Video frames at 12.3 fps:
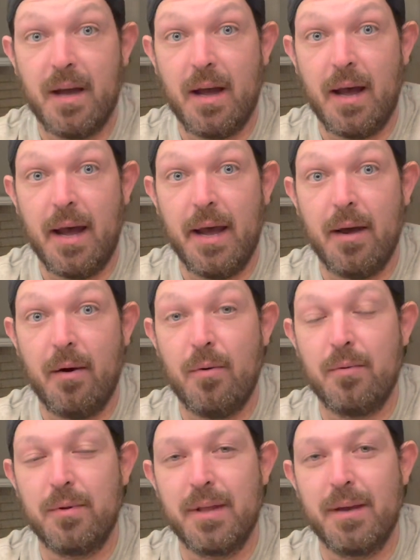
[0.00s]
I
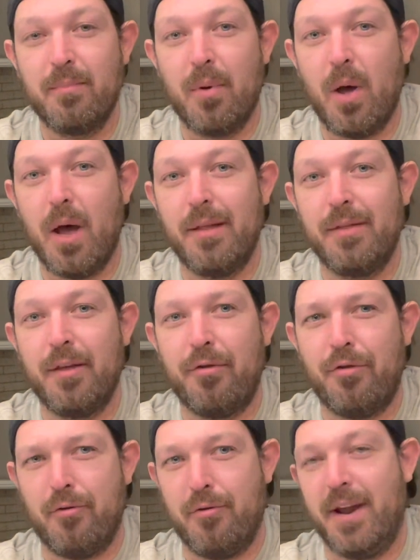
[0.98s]
only bought the
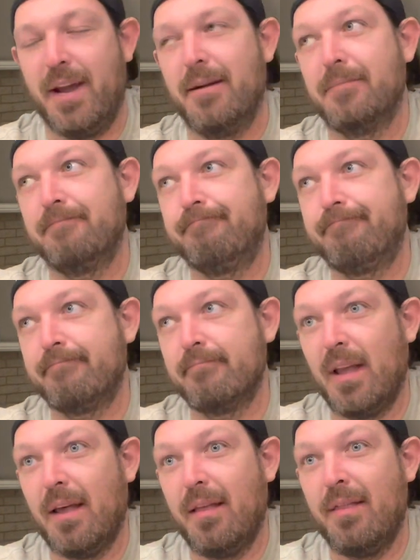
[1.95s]
three,
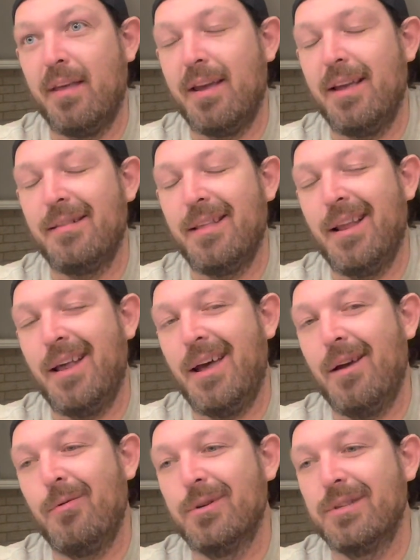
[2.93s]
thinking that
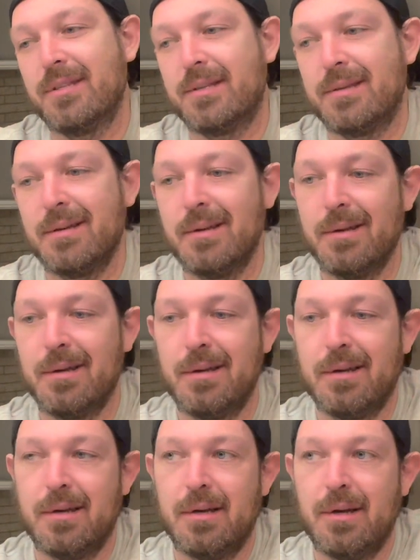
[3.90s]
I was
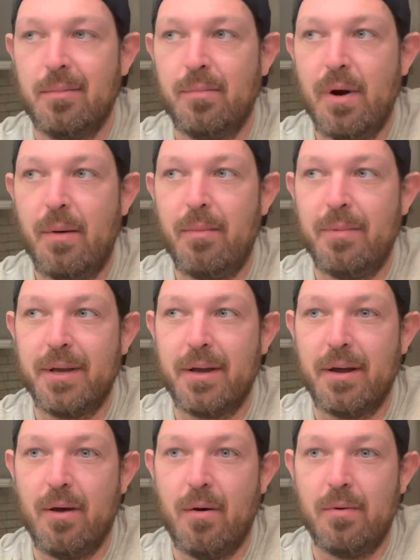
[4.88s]
probably
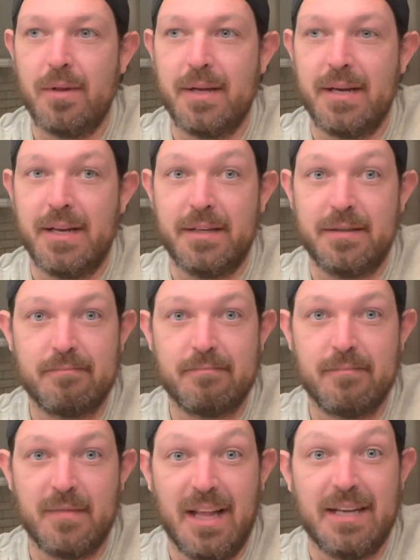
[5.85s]
gonna only need
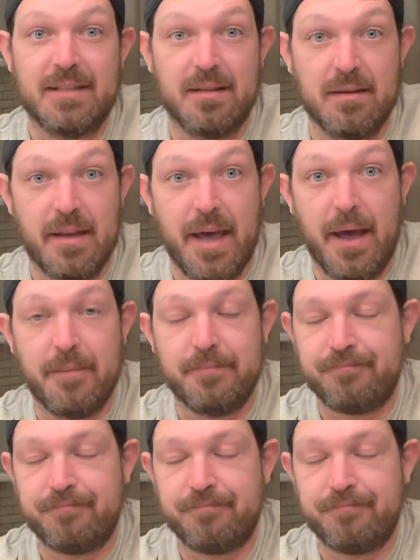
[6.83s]
less than that.